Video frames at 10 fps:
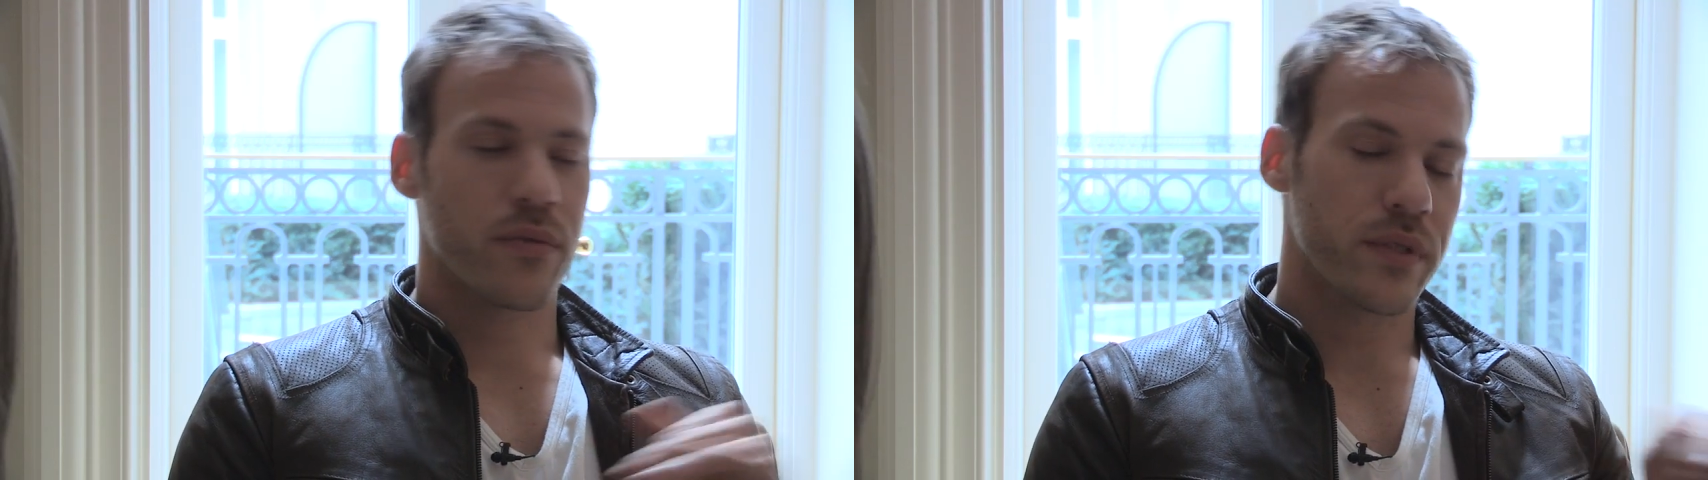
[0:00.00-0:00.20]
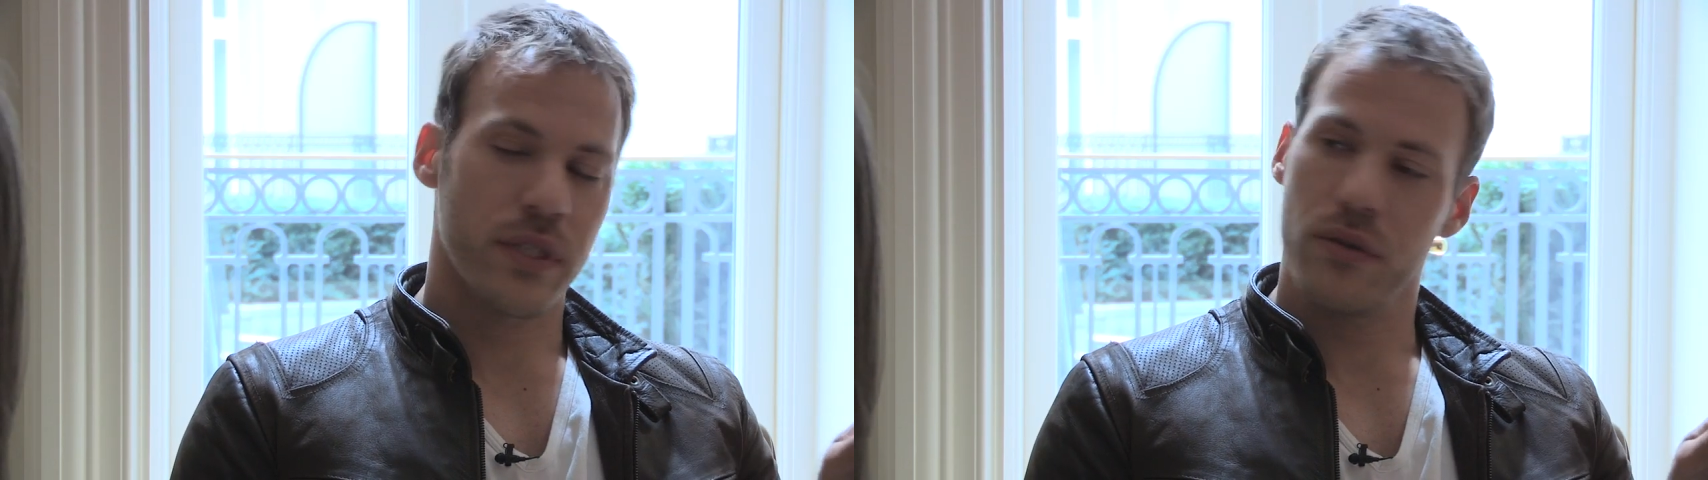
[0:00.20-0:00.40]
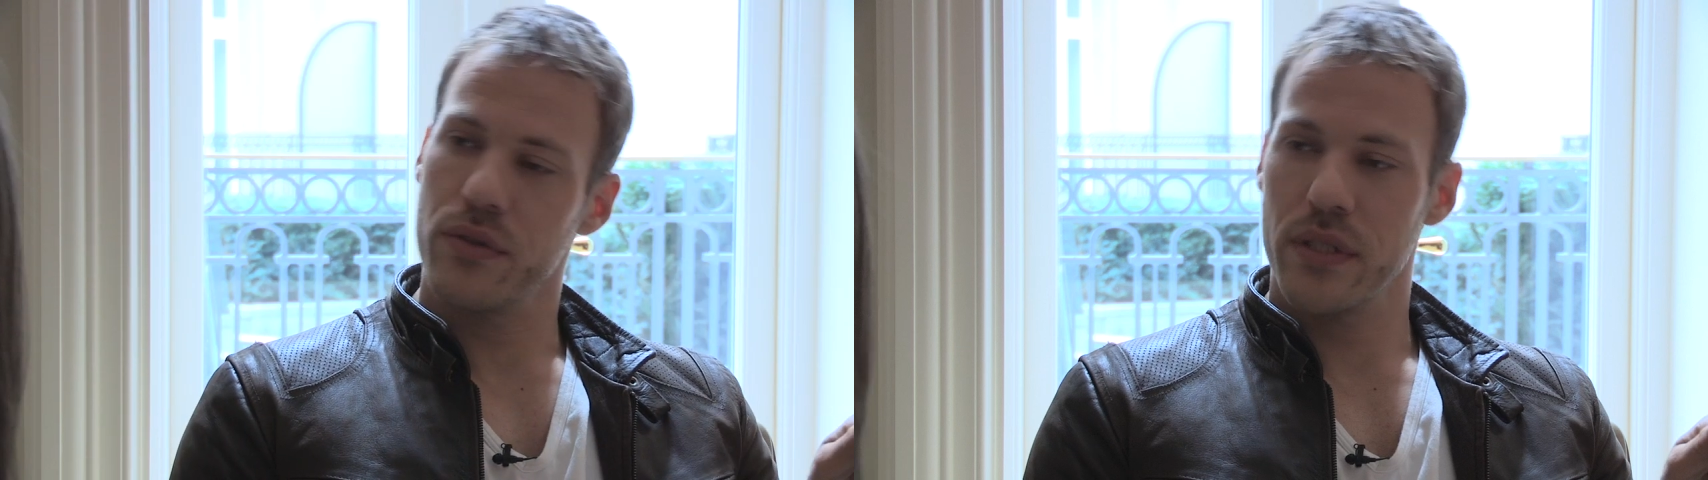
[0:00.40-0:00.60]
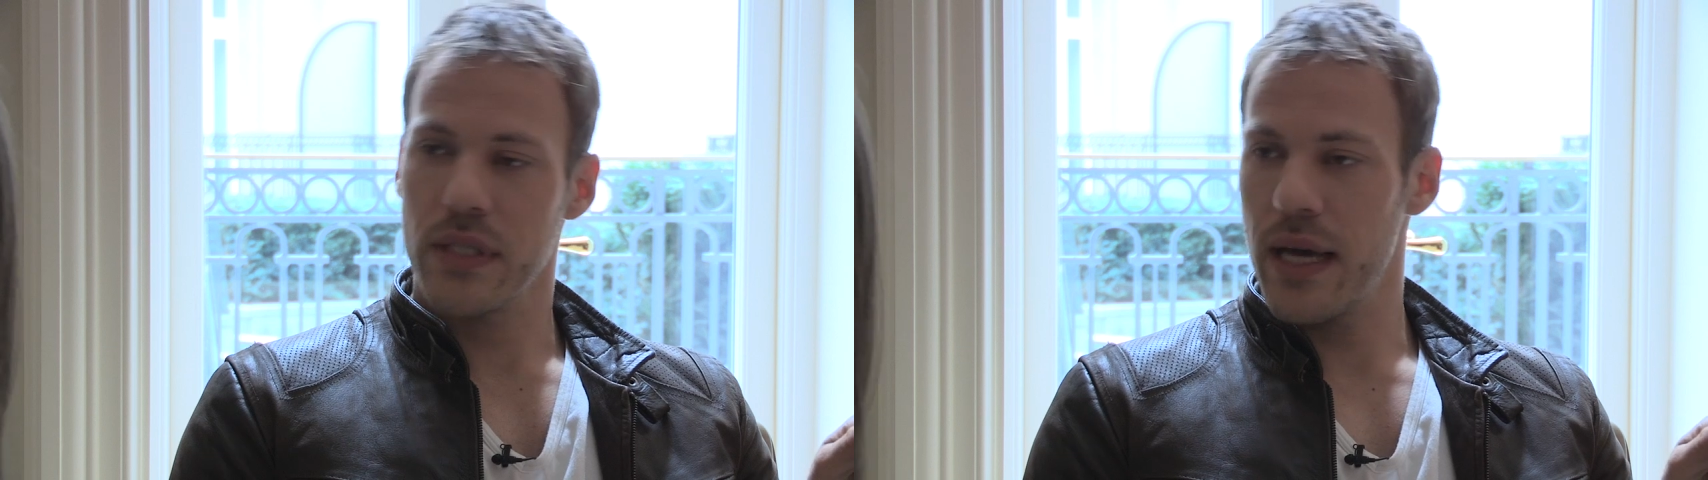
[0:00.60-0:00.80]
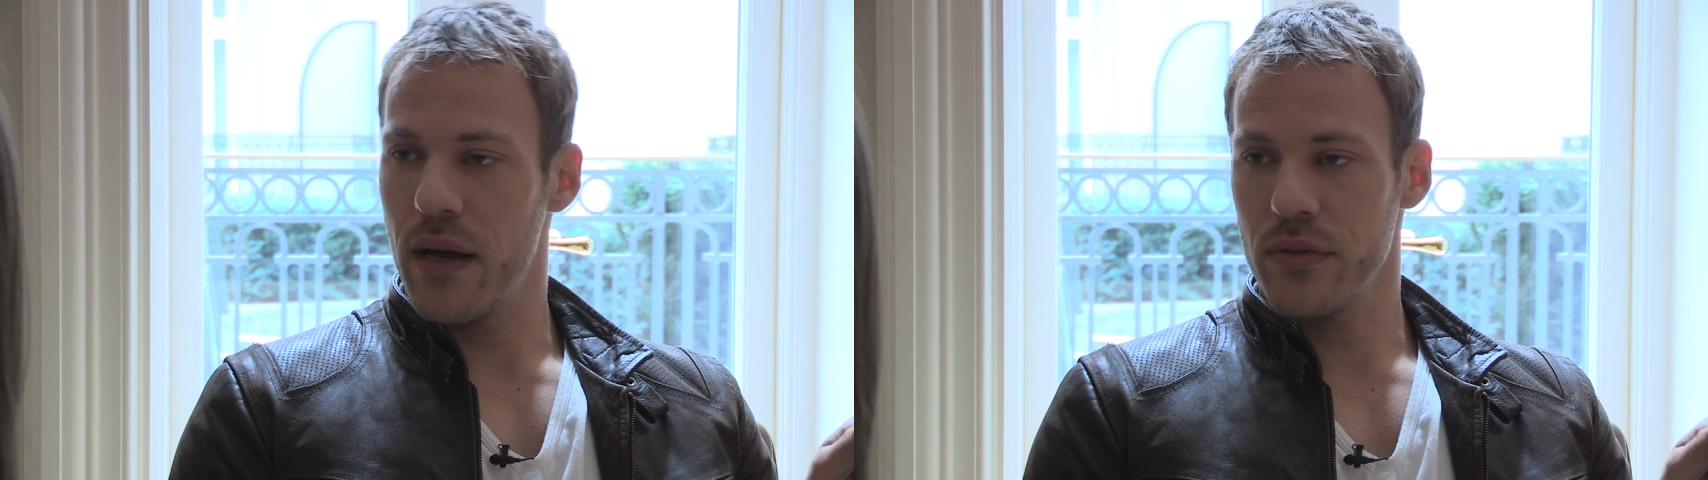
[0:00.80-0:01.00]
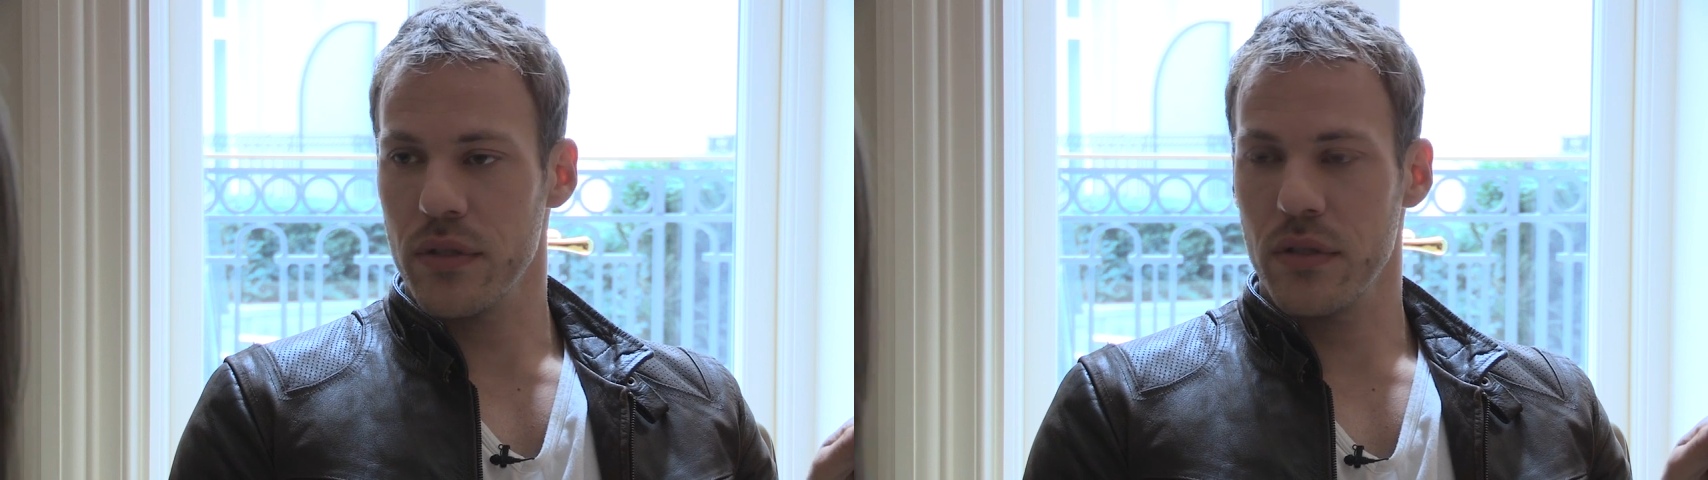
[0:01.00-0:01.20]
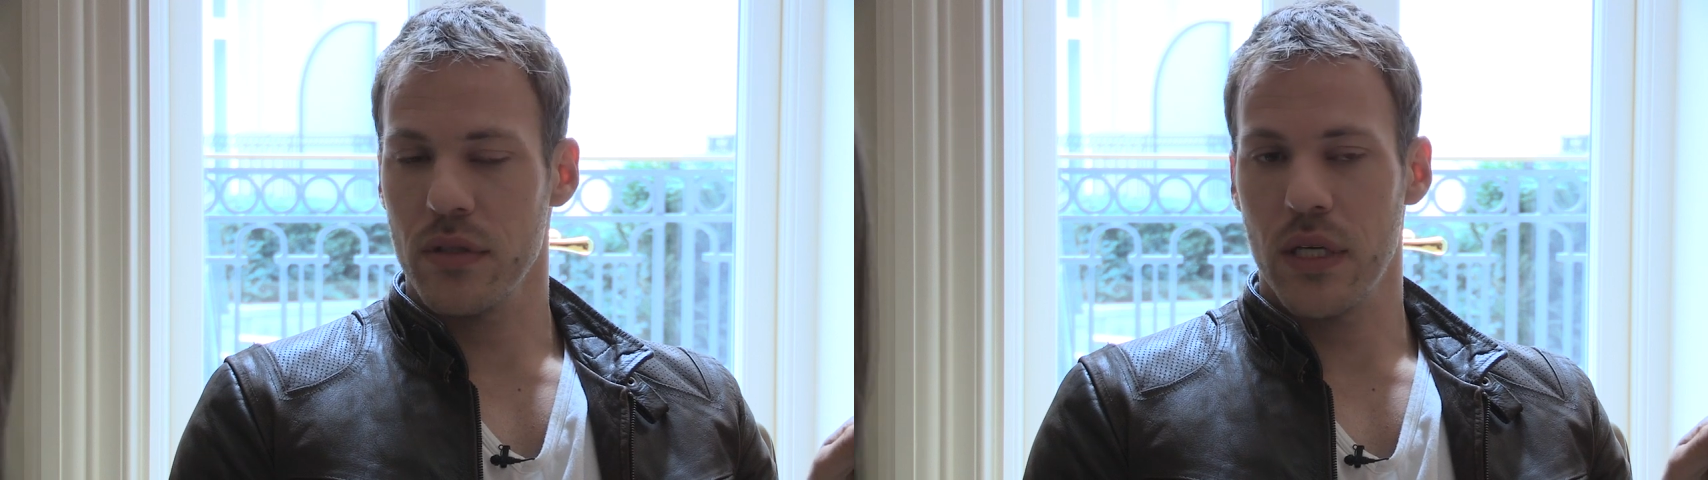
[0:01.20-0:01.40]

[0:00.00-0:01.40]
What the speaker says: from zero. It doesn't count.